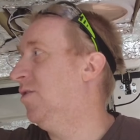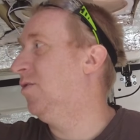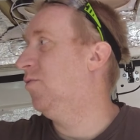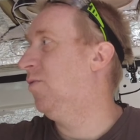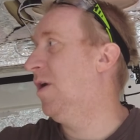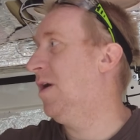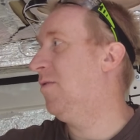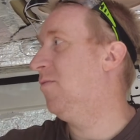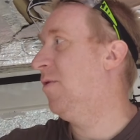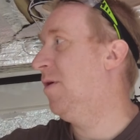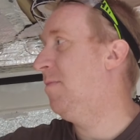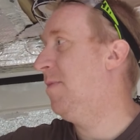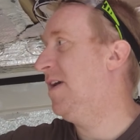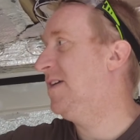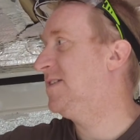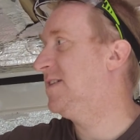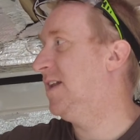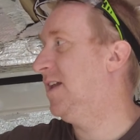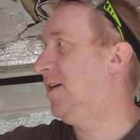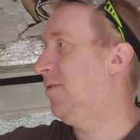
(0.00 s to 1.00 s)
We, we
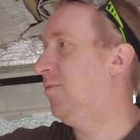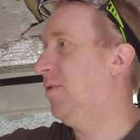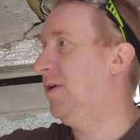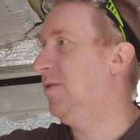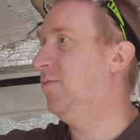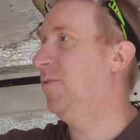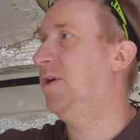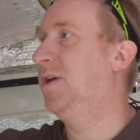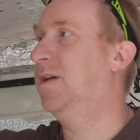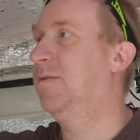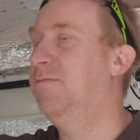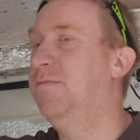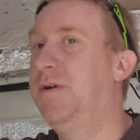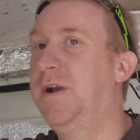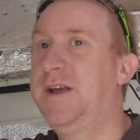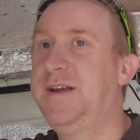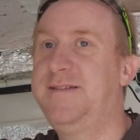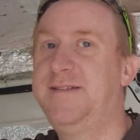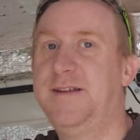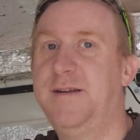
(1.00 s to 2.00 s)
basically we, we
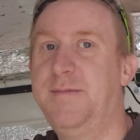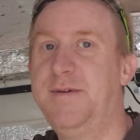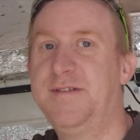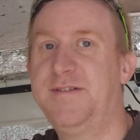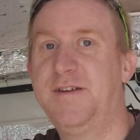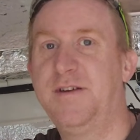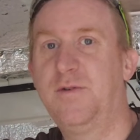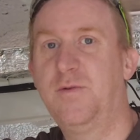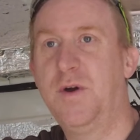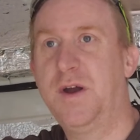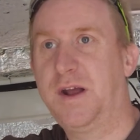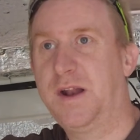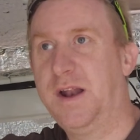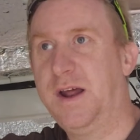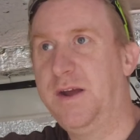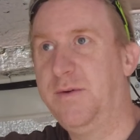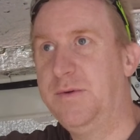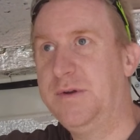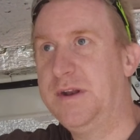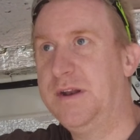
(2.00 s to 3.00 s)
completed a bit too
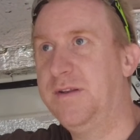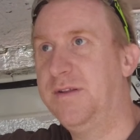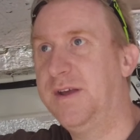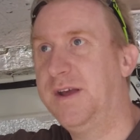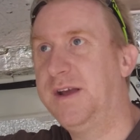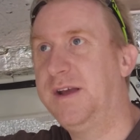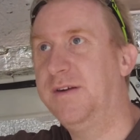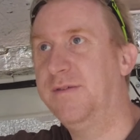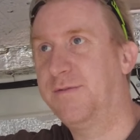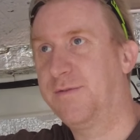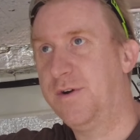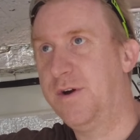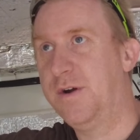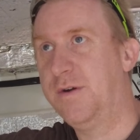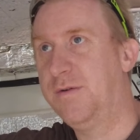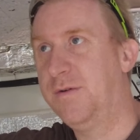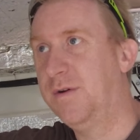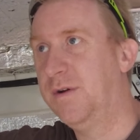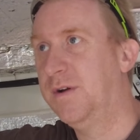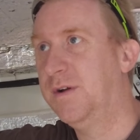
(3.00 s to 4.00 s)
quickly. We didn't think it through.